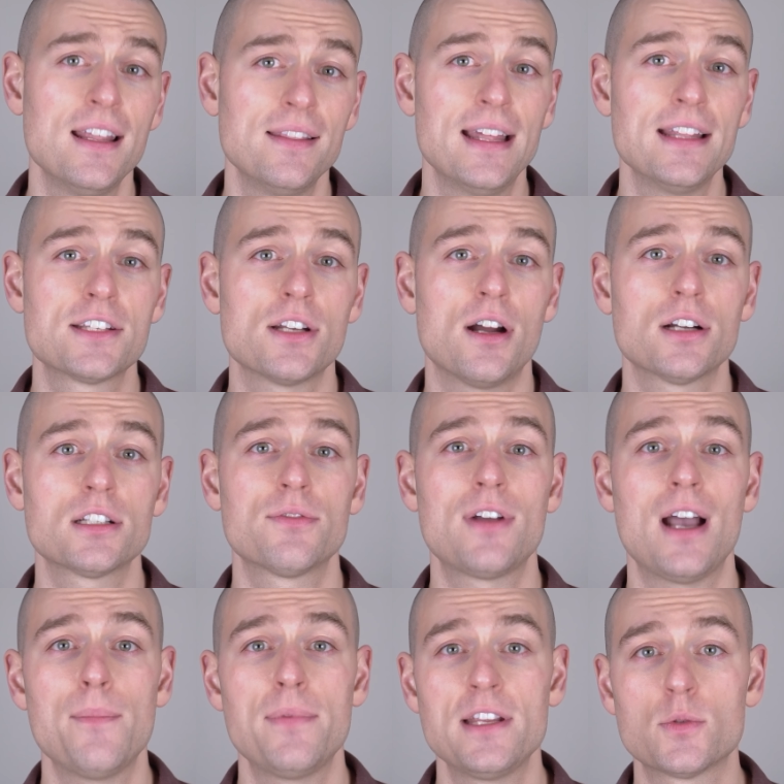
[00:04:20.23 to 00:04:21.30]
than stocks of
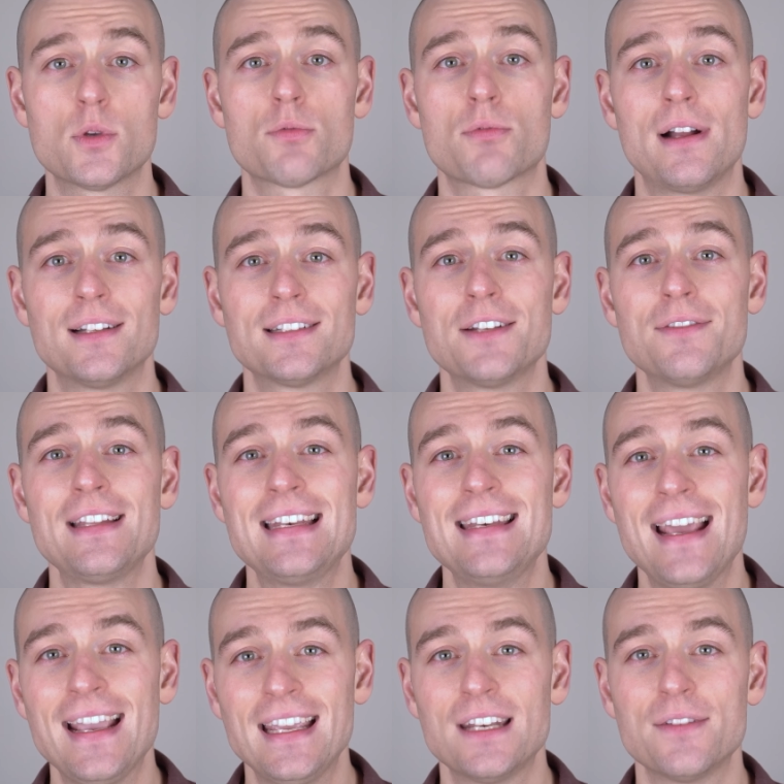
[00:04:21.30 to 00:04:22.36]
companies with relatively
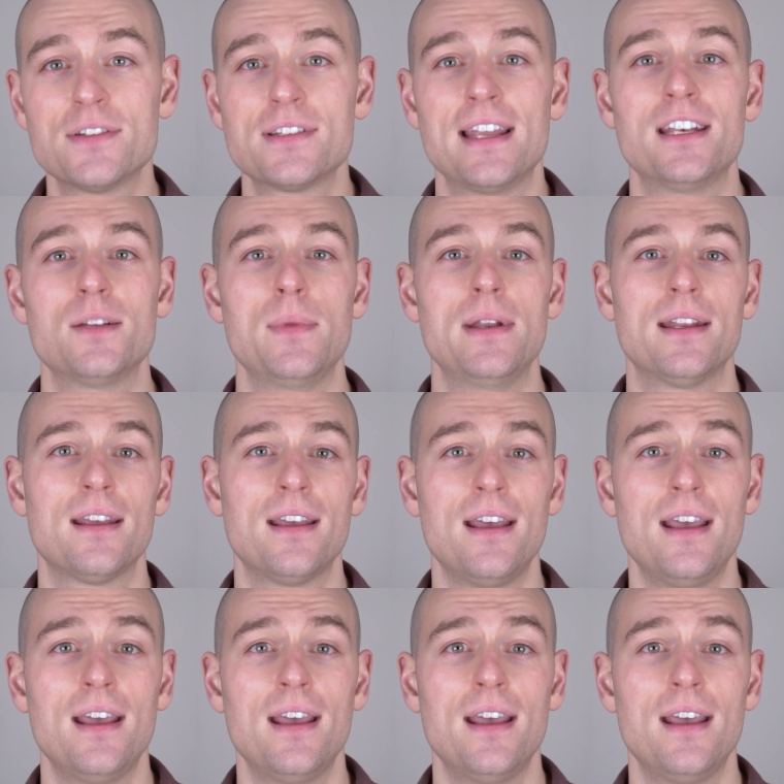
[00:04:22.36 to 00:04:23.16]
negative sentiment,